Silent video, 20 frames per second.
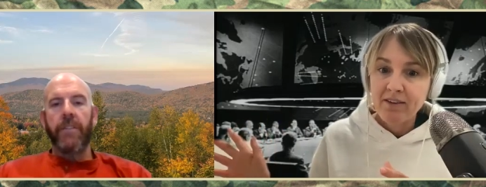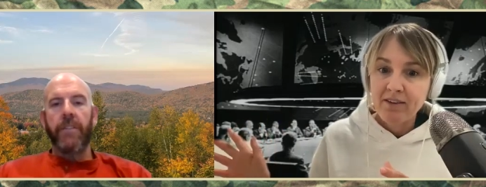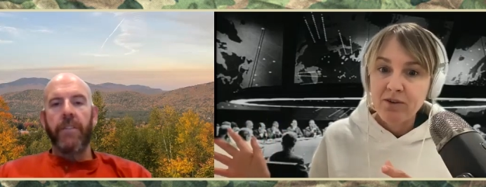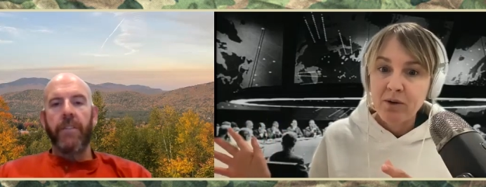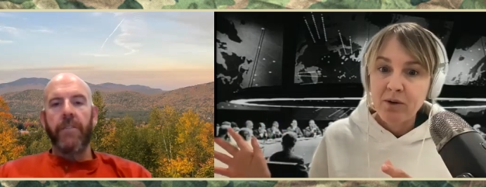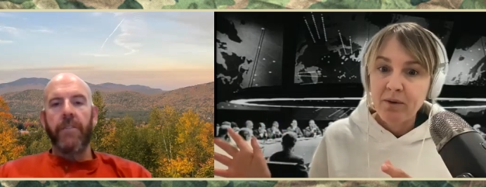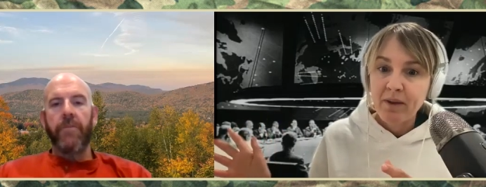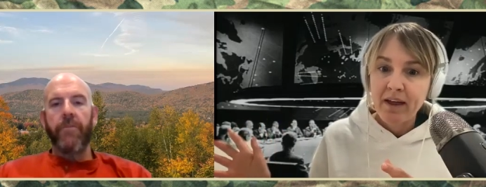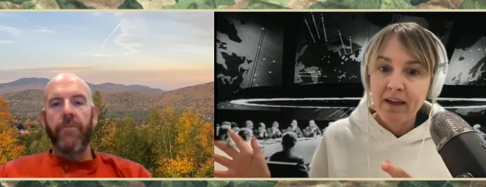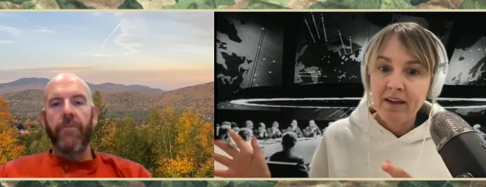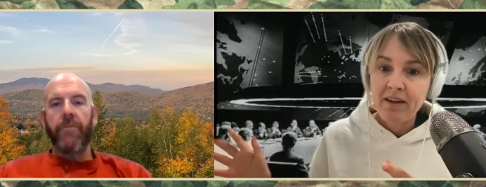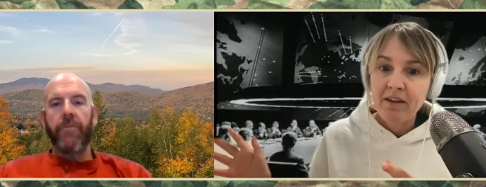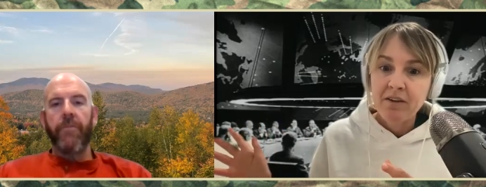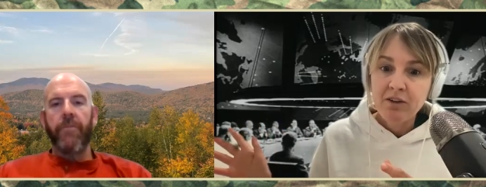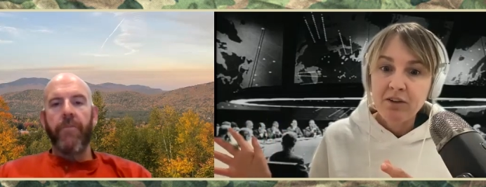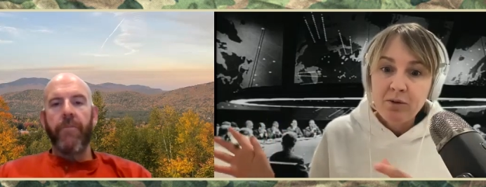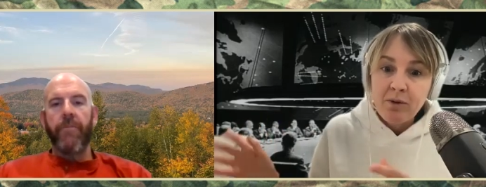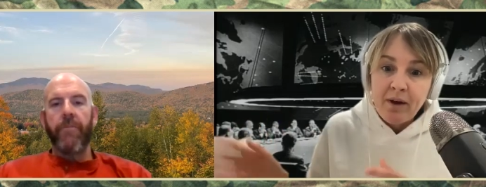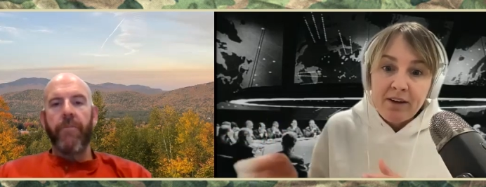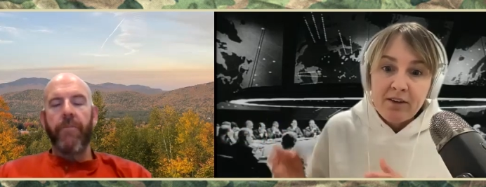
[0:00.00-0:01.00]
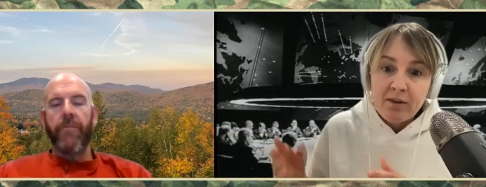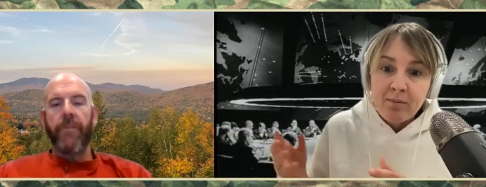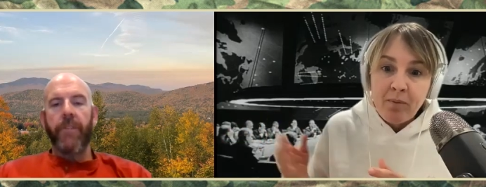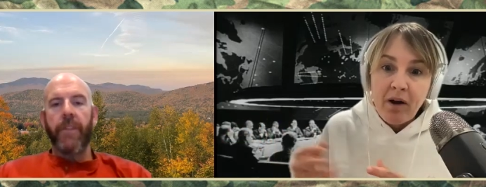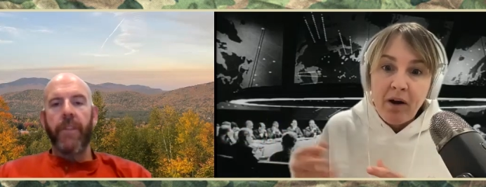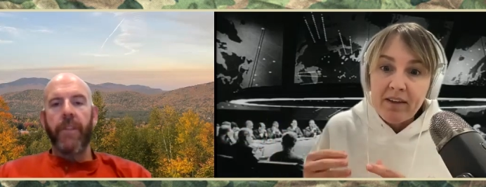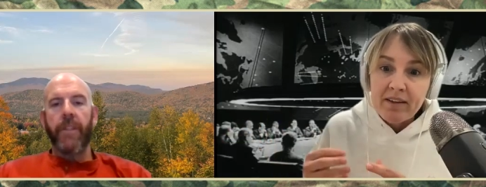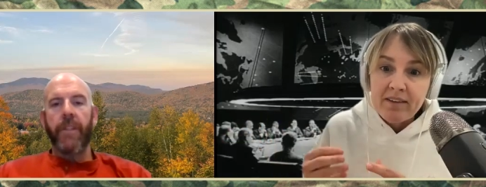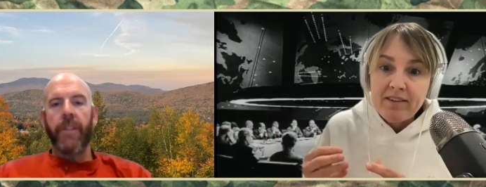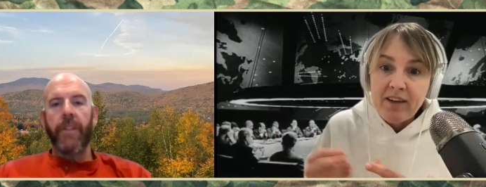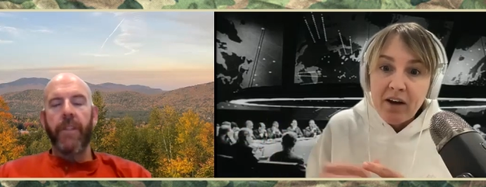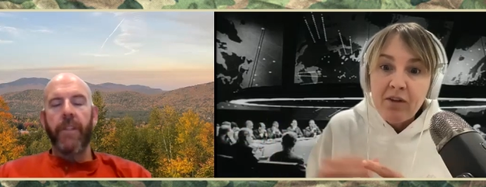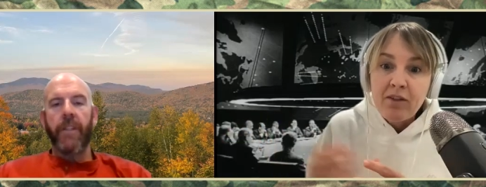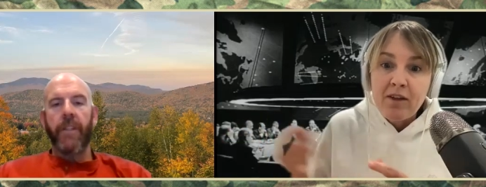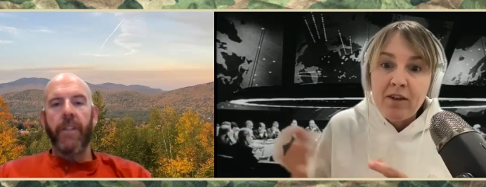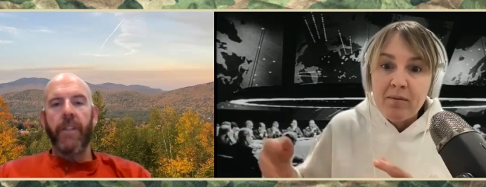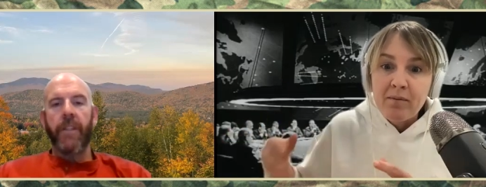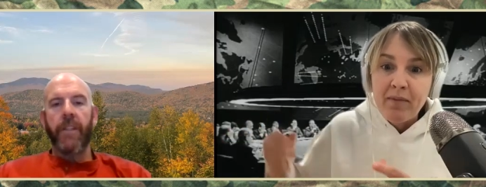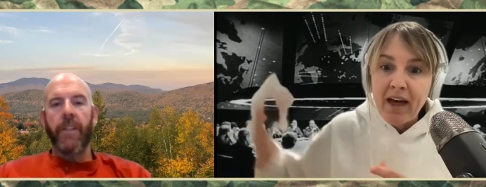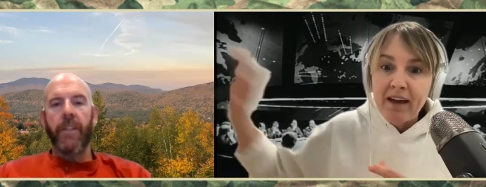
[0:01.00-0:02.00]
Speaker 1: So you had to probably tell
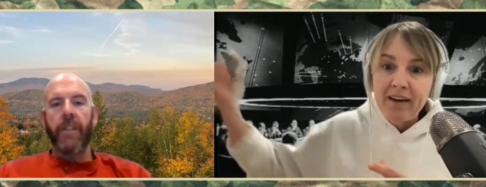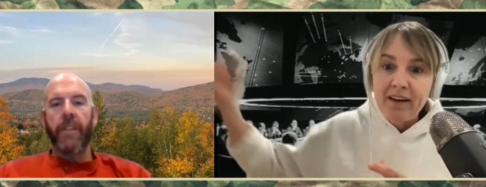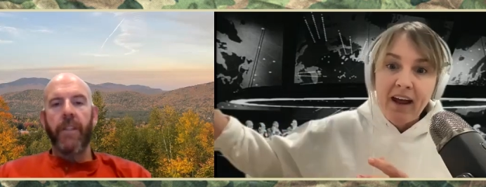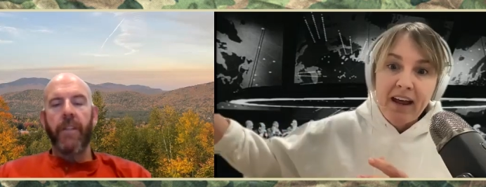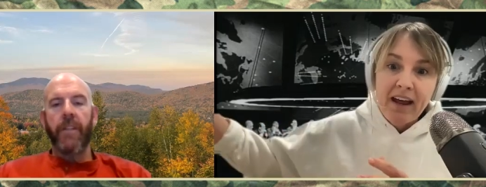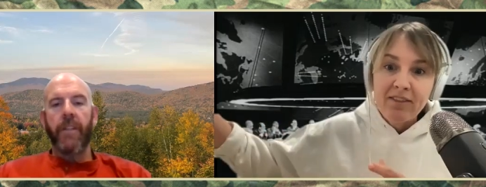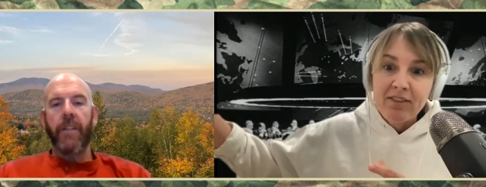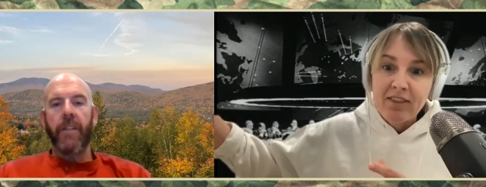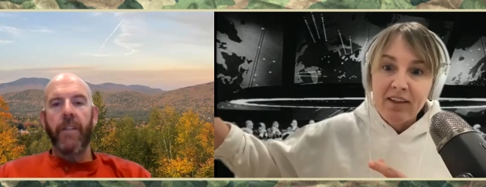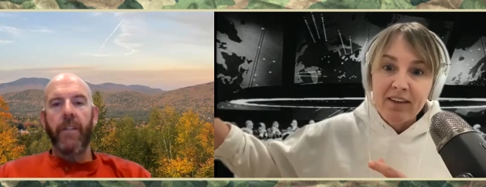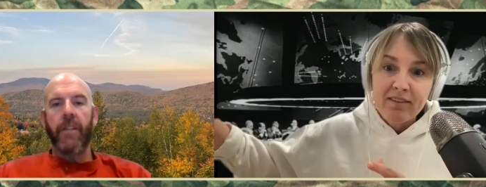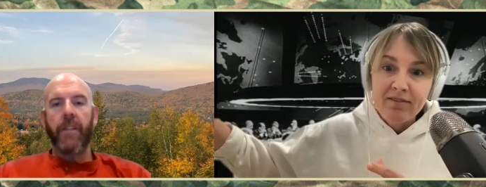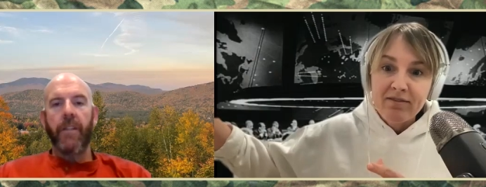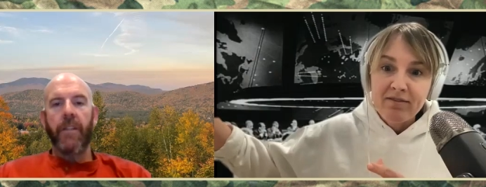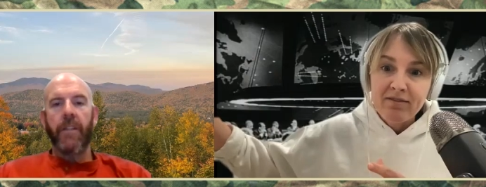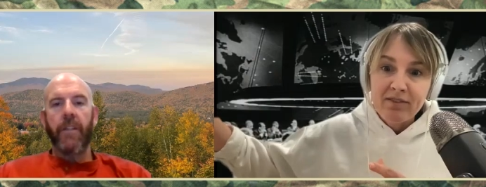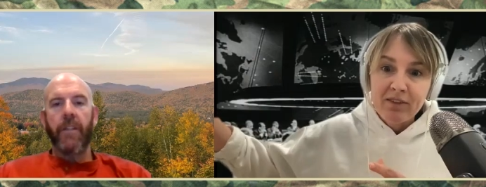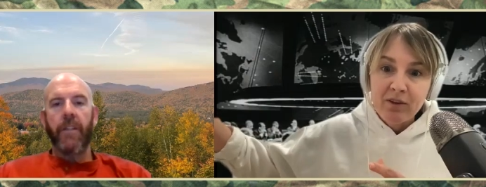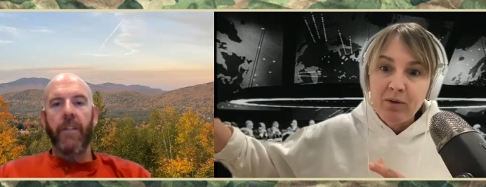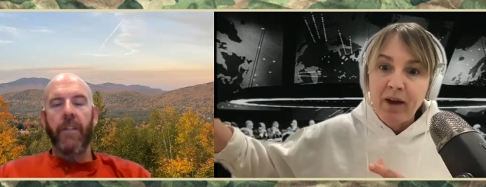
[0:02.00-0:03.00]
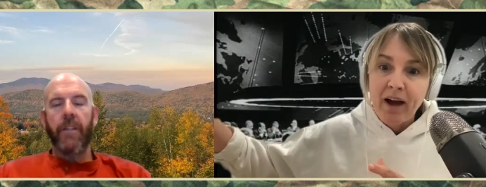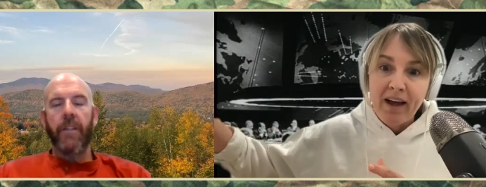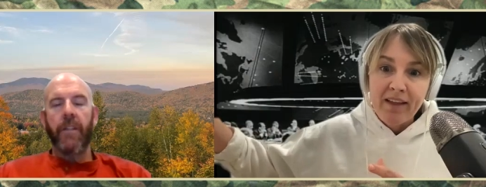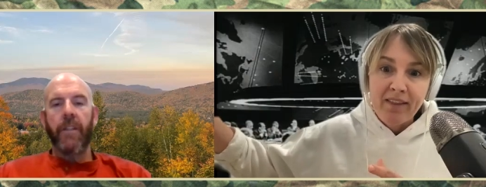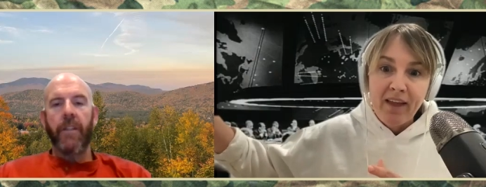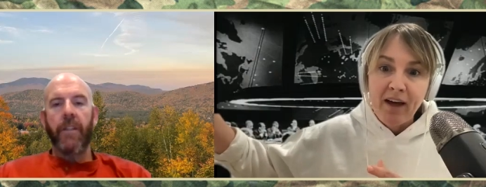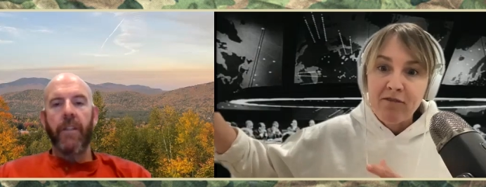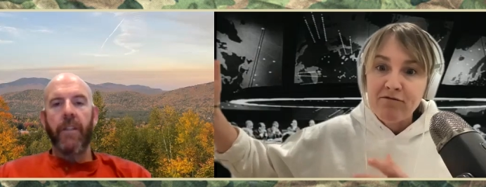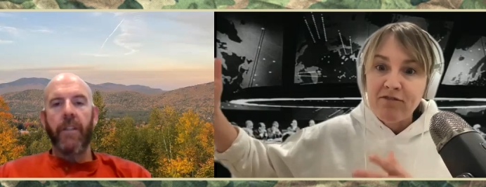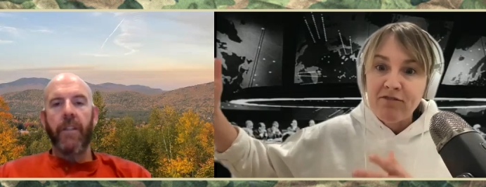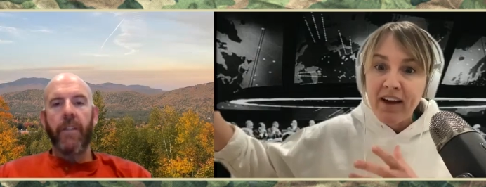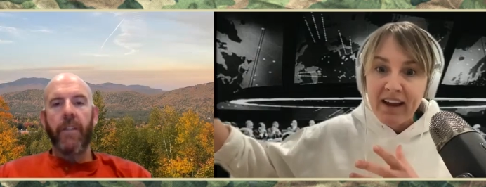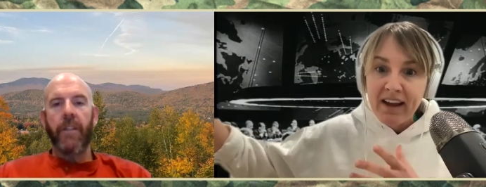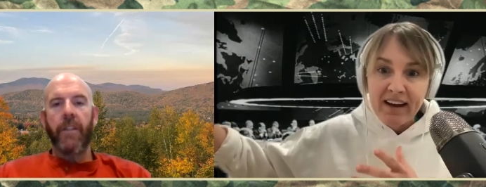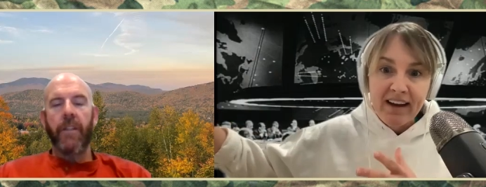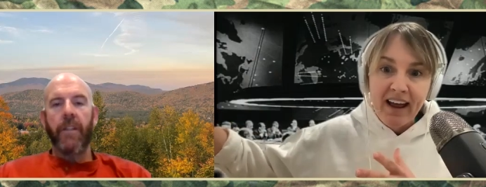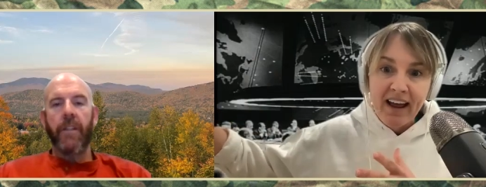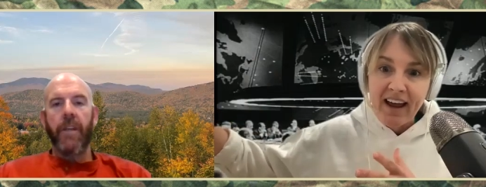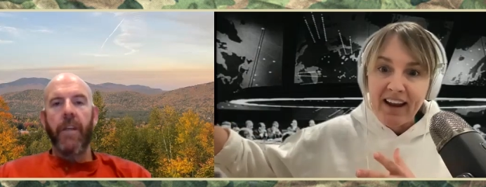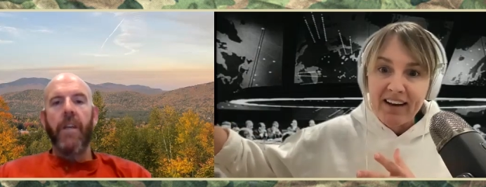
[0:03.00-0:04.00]
them that night that you got in that
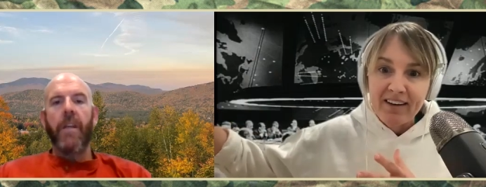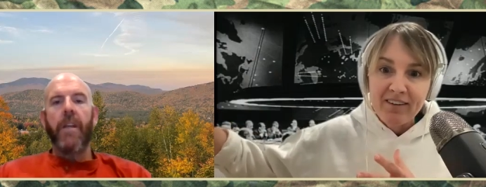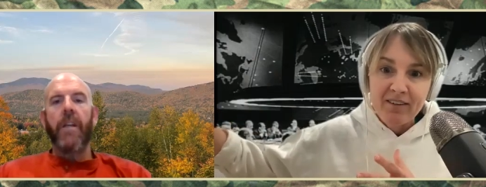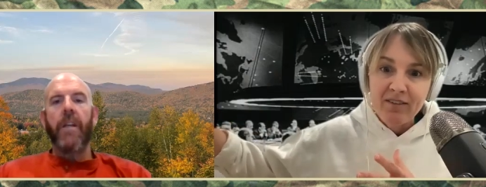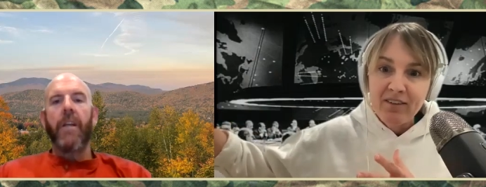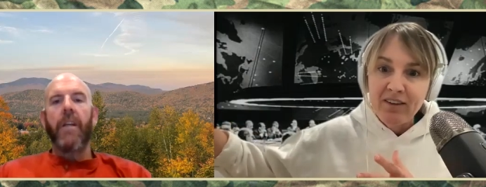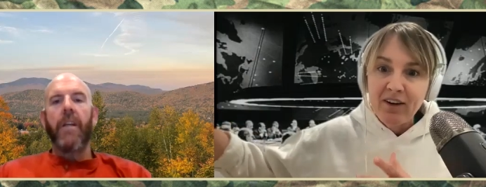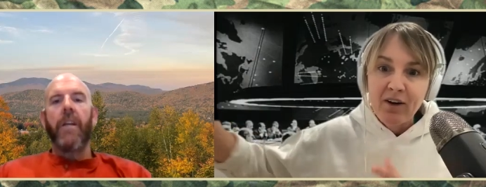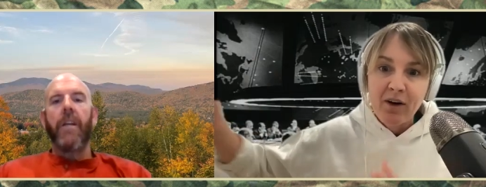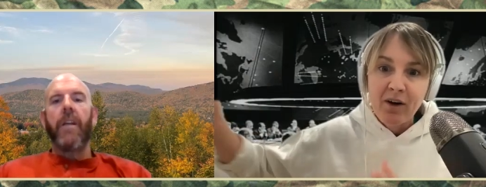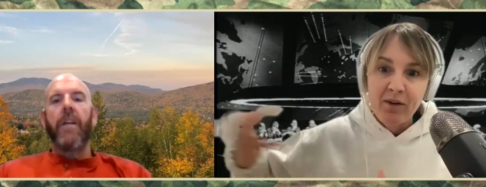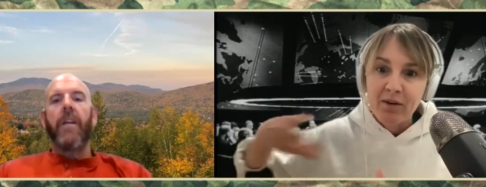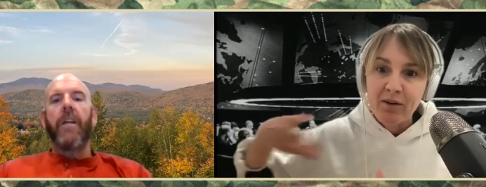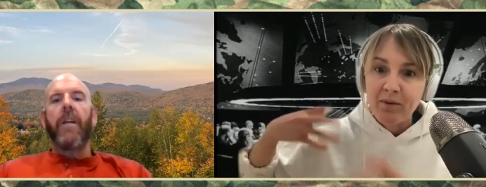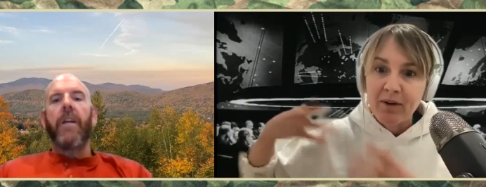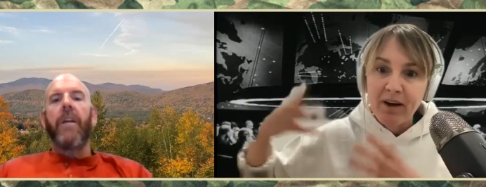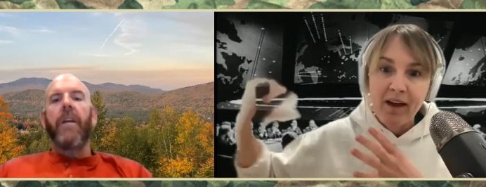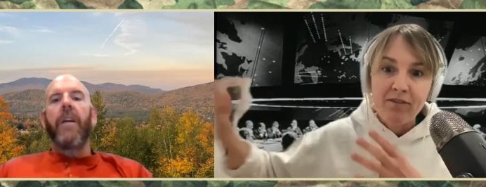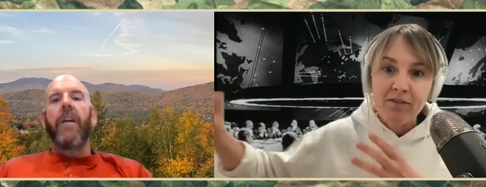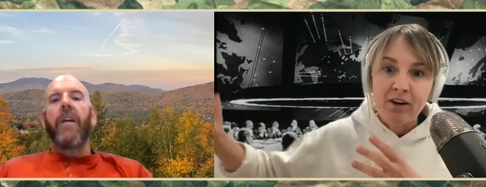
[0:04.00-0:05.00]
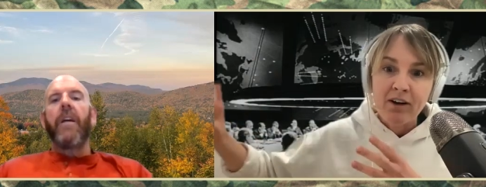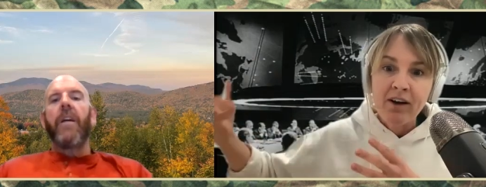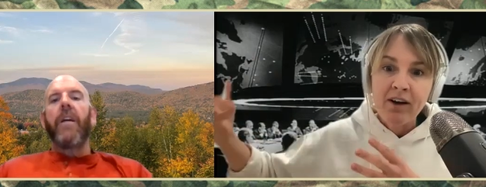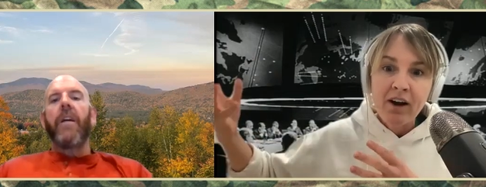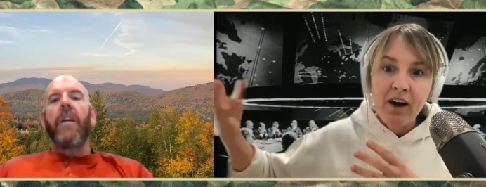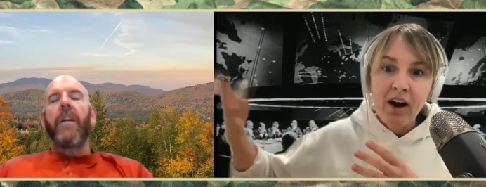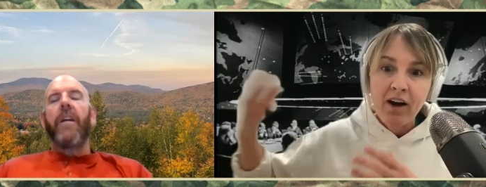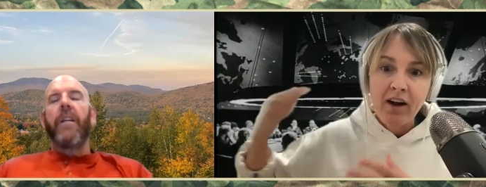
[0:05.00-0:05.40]
fight and you're whatever.